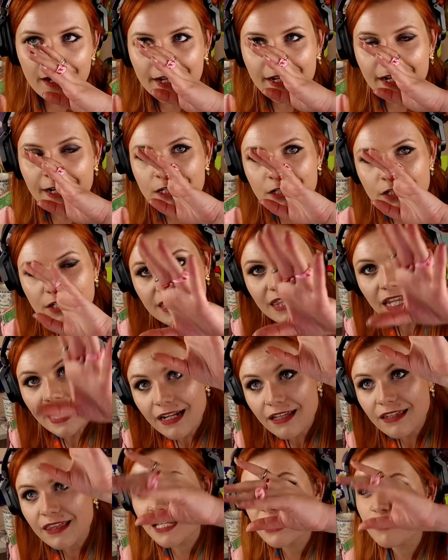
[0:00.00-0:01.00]
I
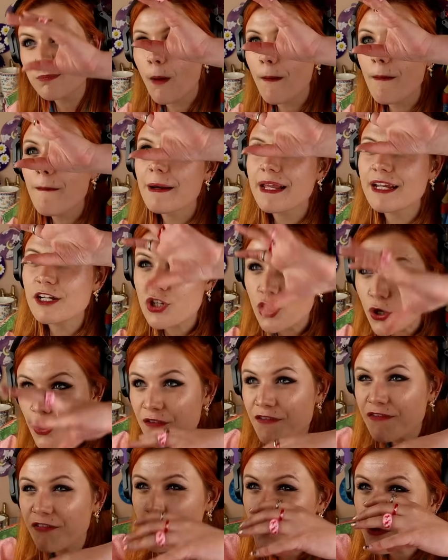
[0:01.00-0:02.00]
think that's probably
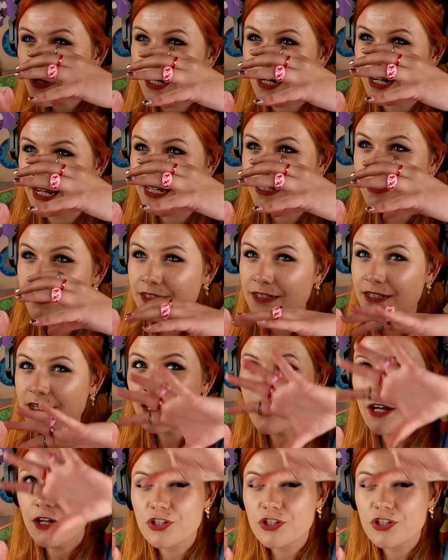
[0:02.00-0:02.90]
two vocalists